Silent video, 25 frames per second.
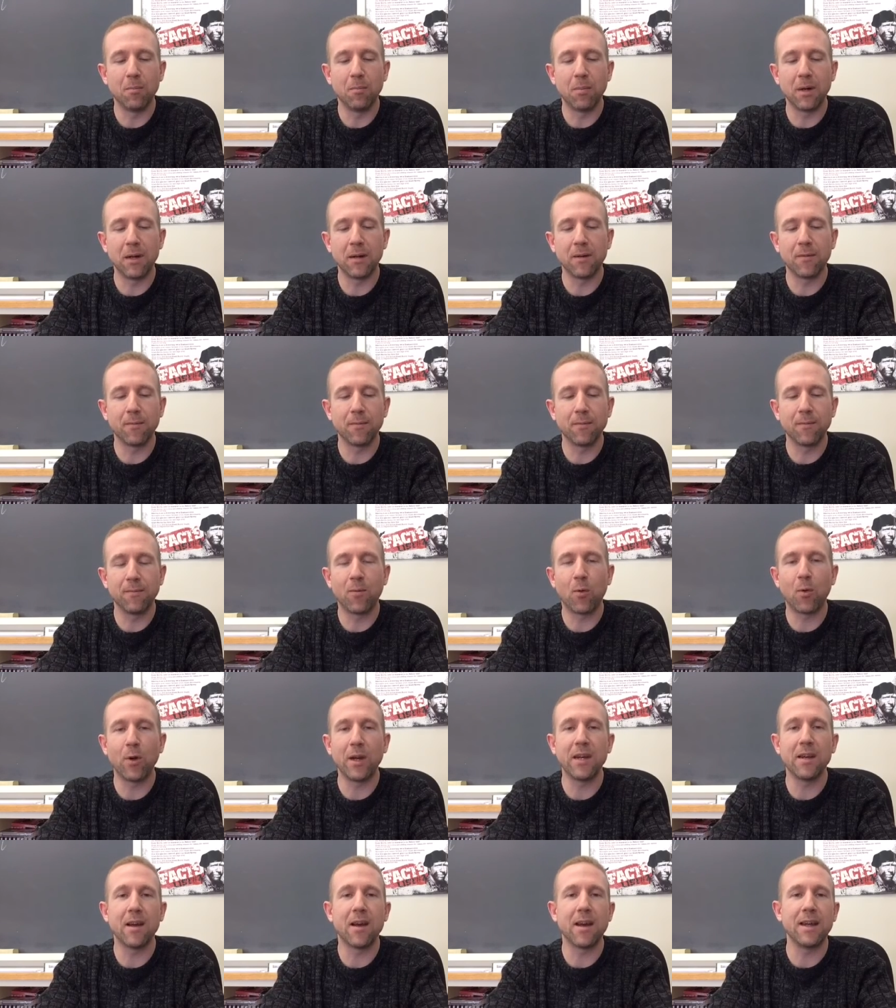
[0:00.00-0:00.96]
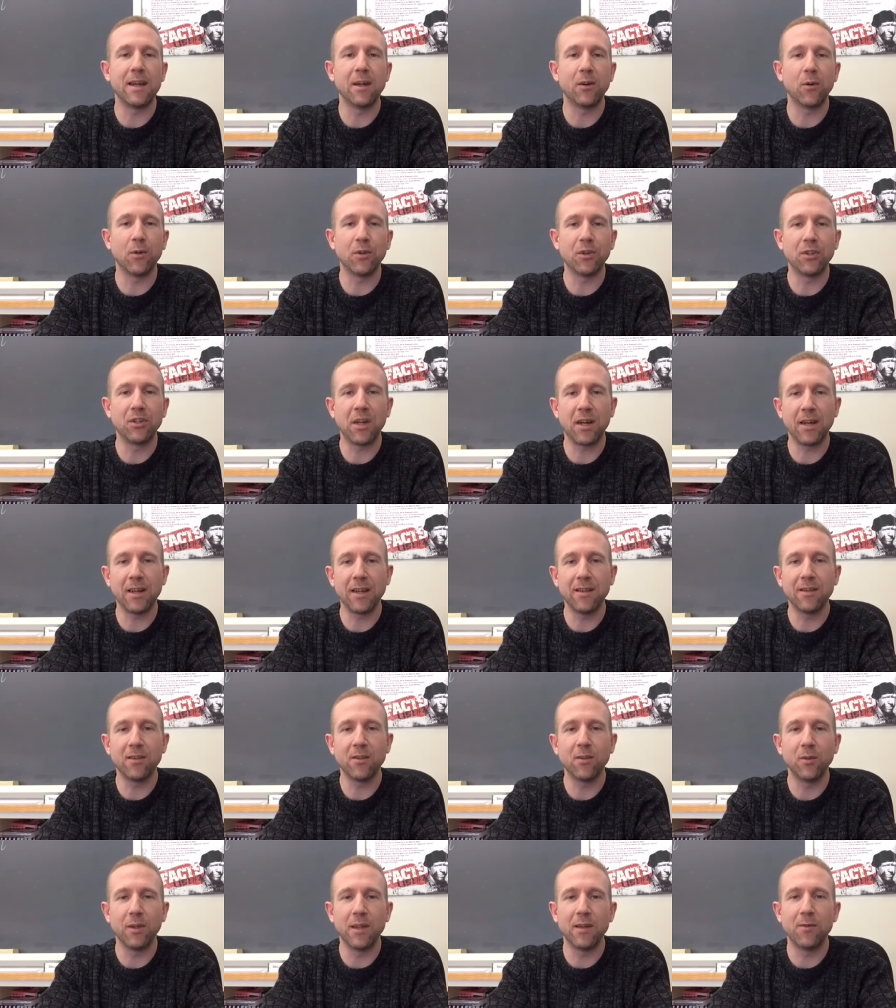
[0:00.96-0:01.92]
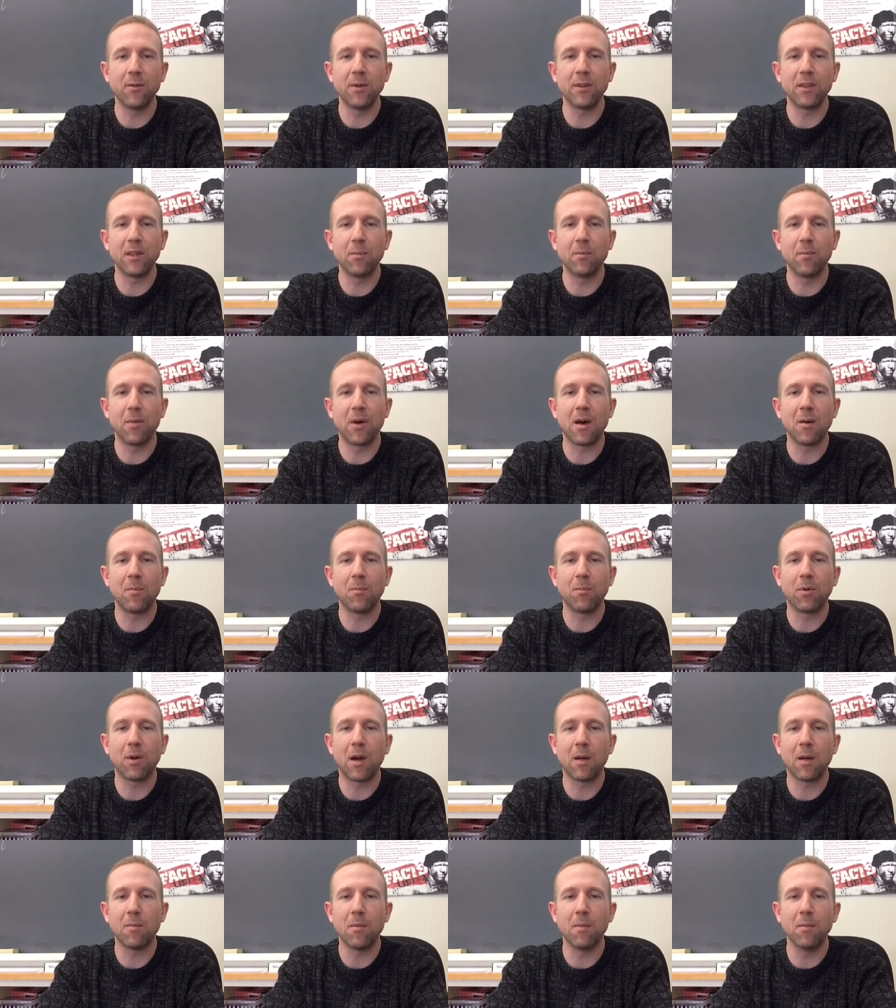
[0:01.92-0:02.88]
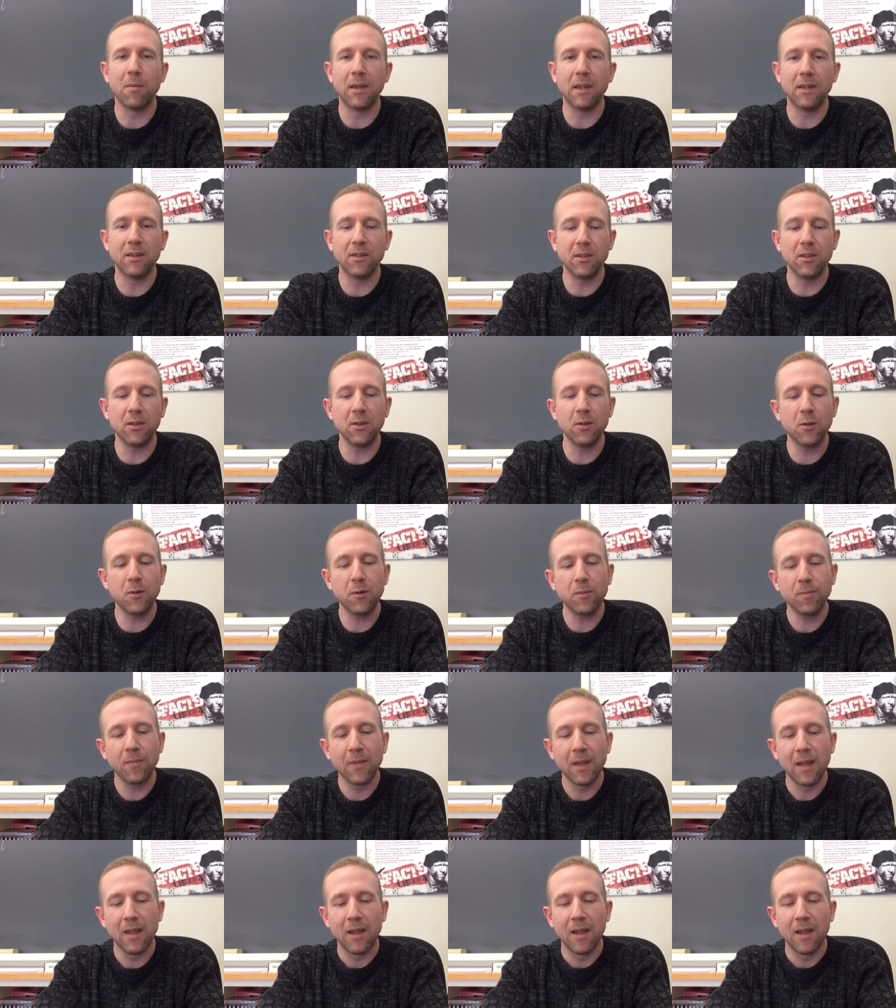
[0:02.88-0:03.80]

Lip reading: but 49-year-old shut-ins who live with their mom probably do.